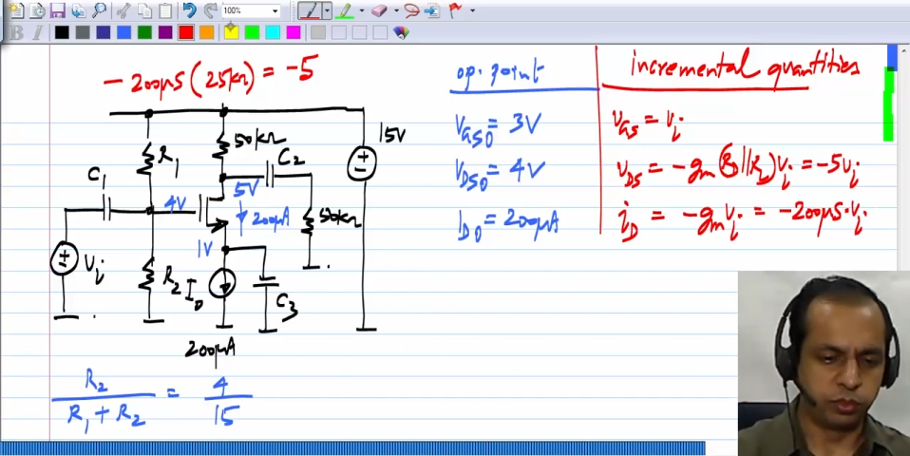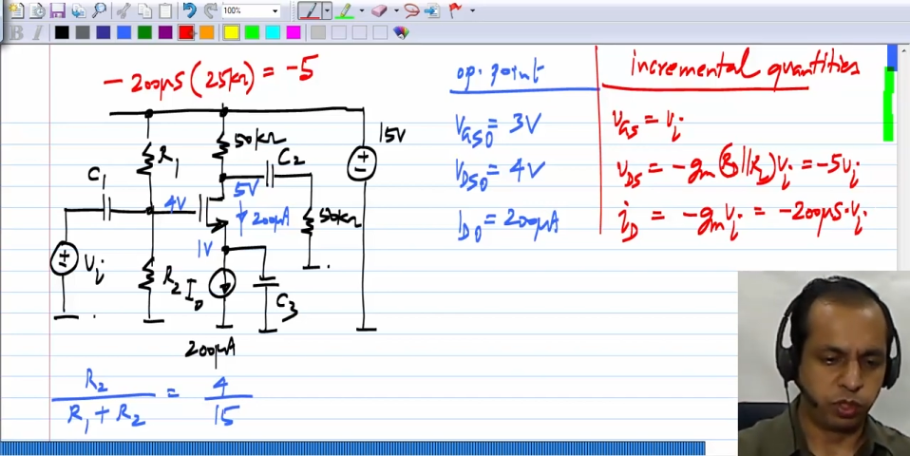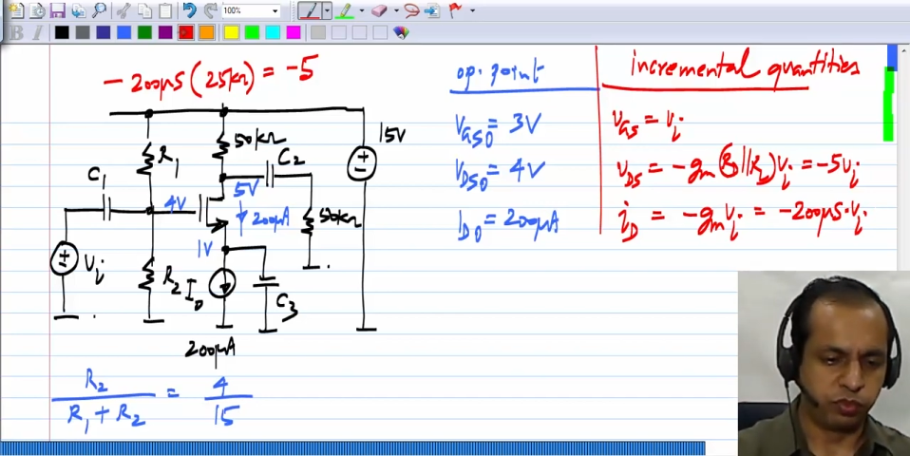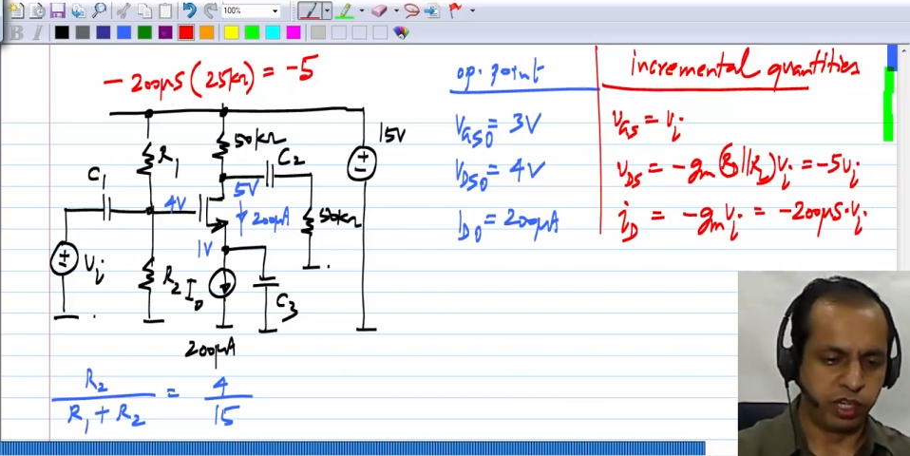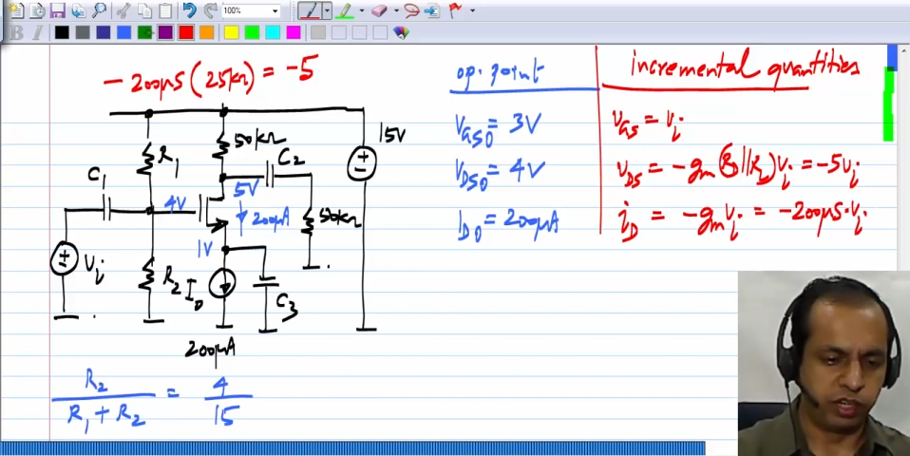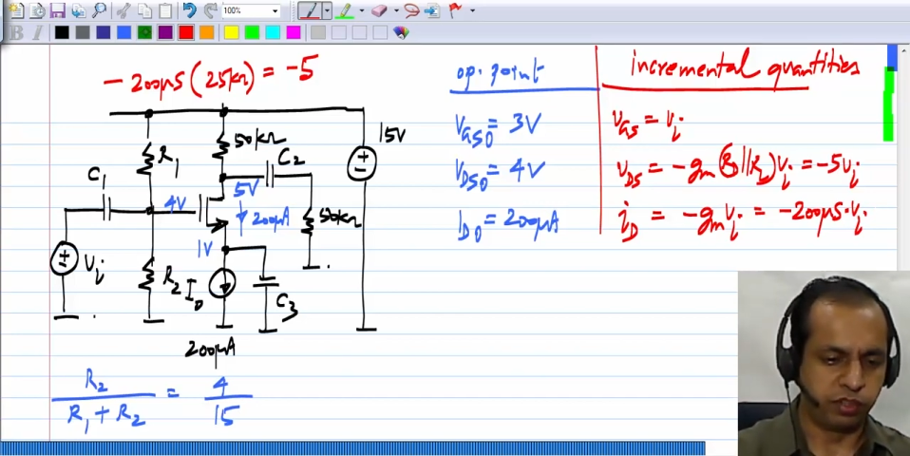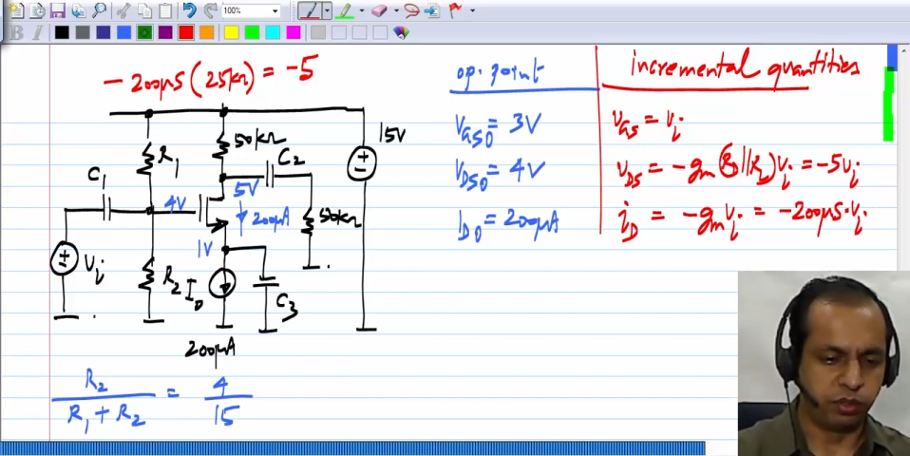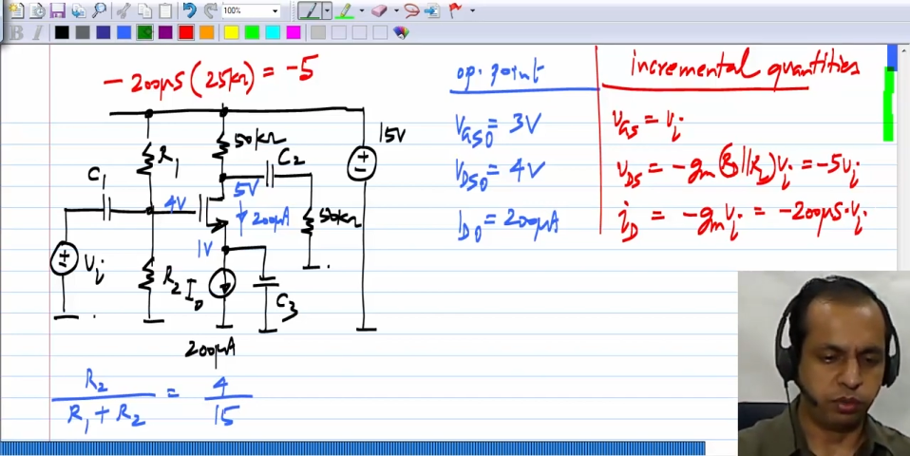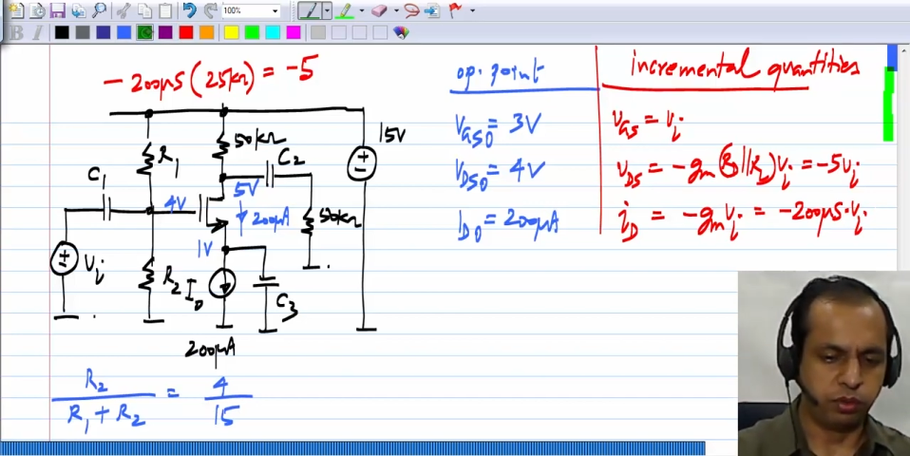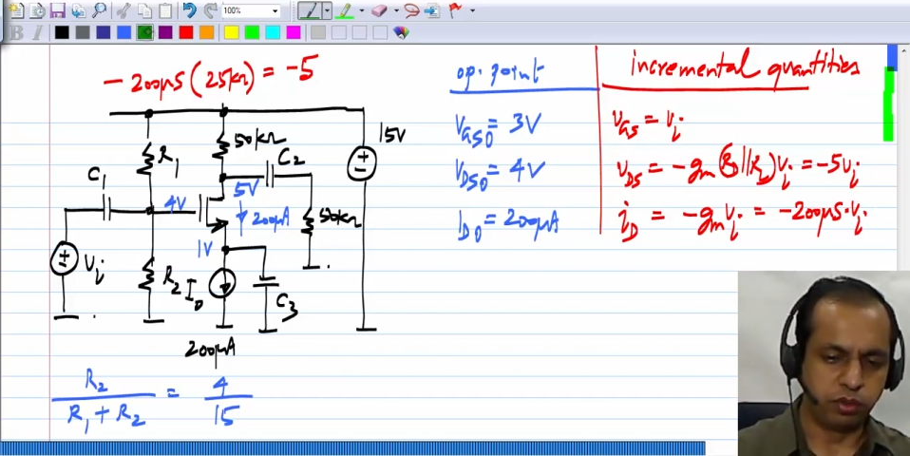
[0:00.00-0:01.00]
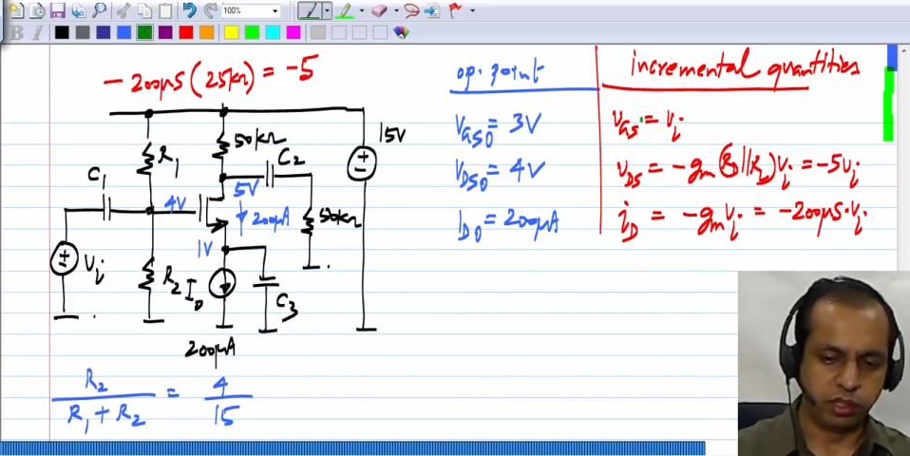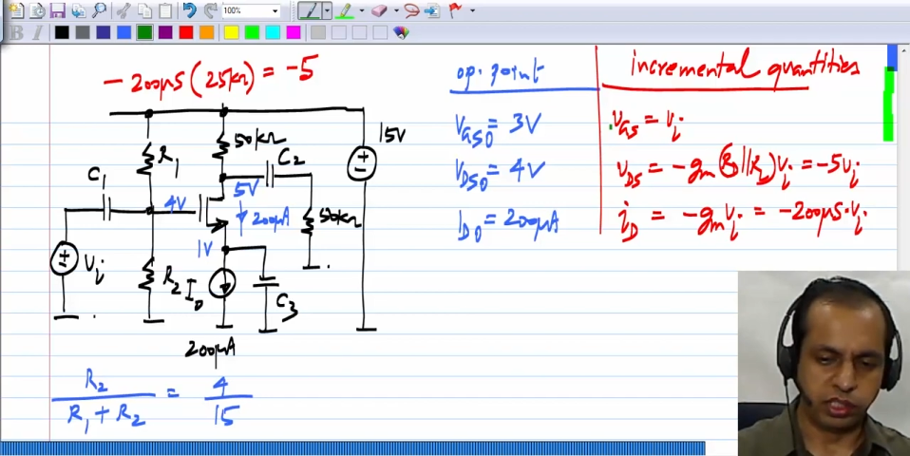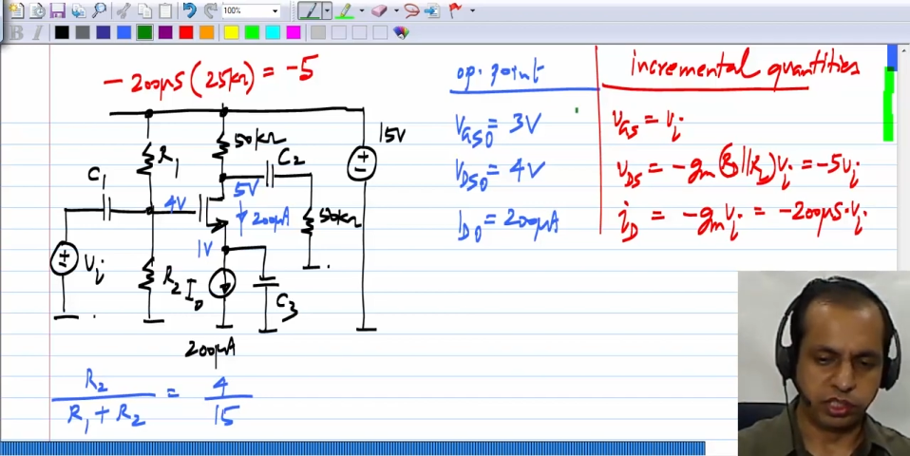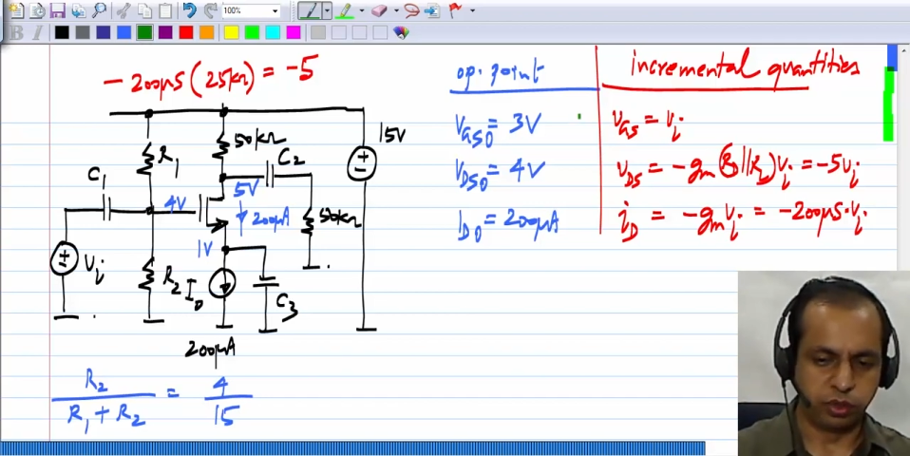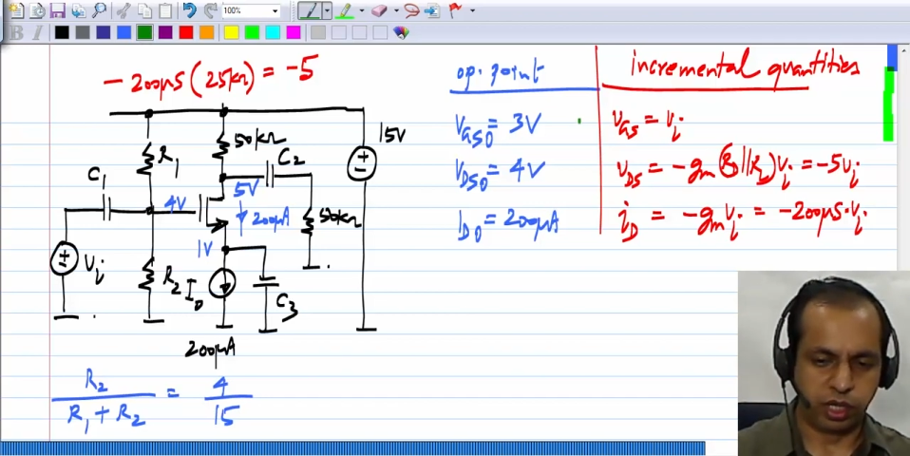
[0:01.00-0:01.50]
what we have to do
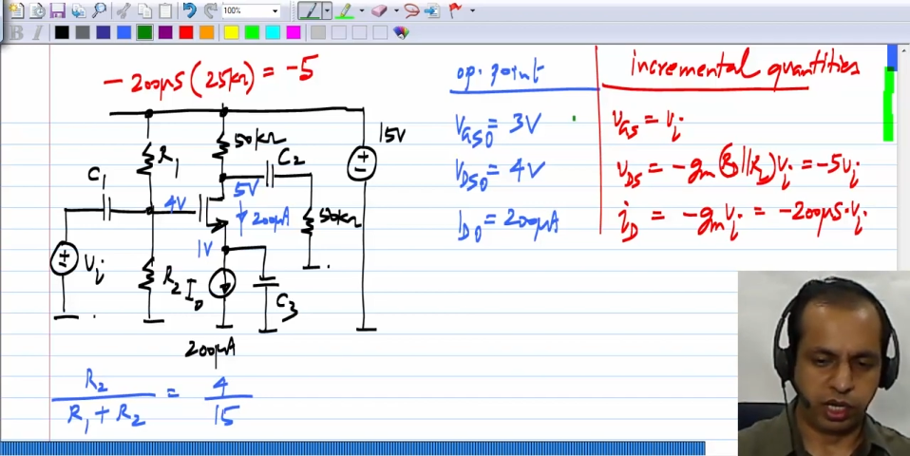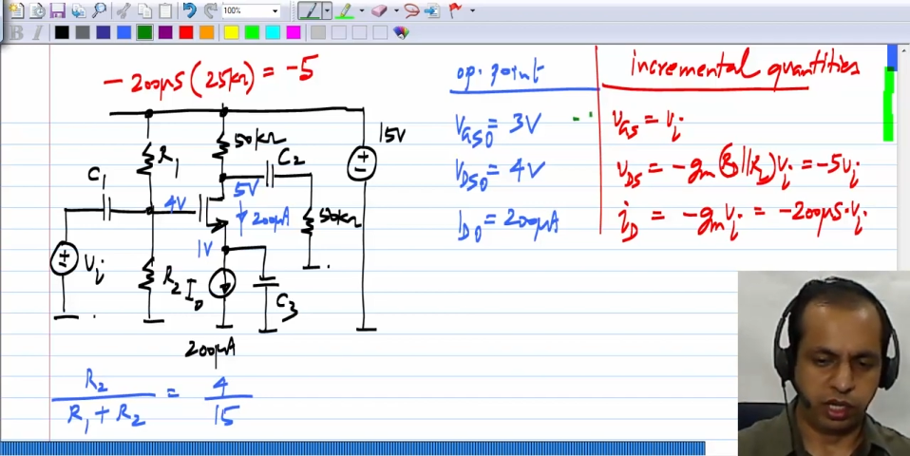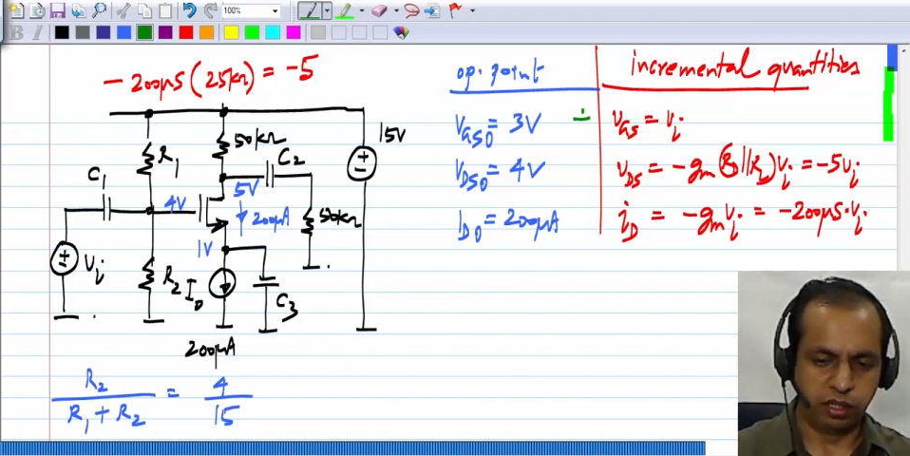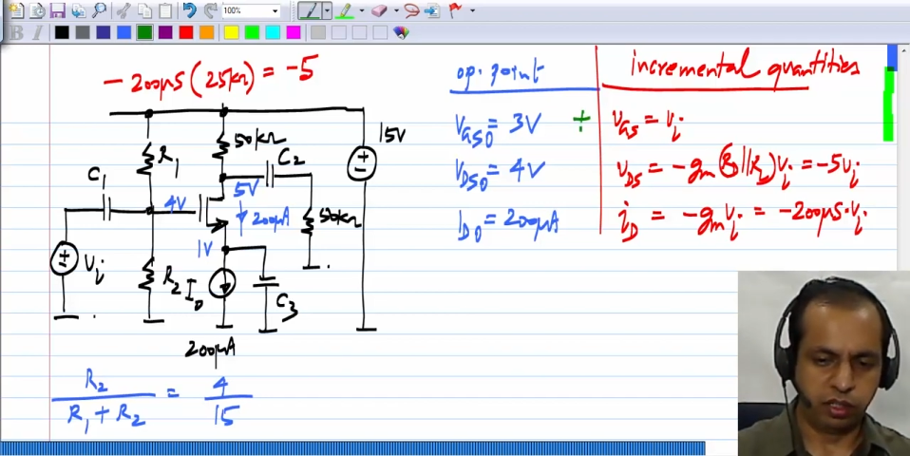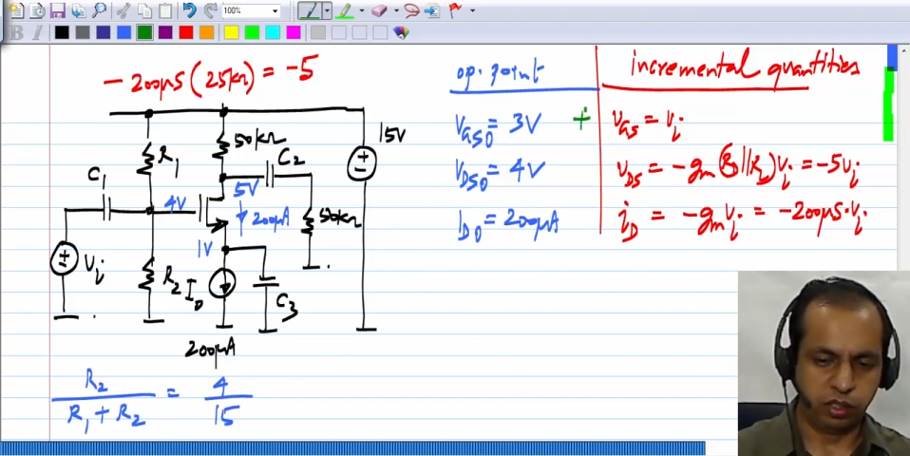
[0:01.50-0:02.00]
is to add